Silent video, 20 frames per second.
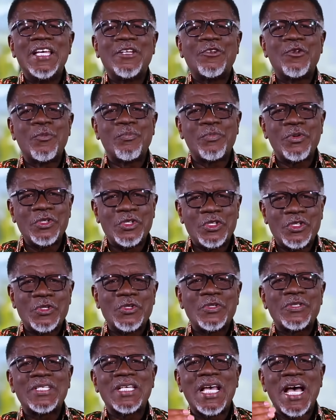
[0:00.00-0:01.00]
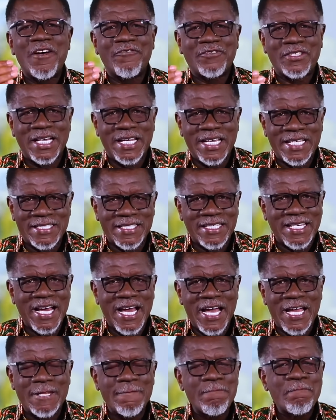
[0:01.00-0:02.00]
It will produce after its
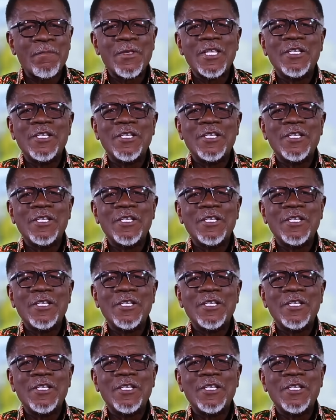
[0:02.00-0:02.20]
kind.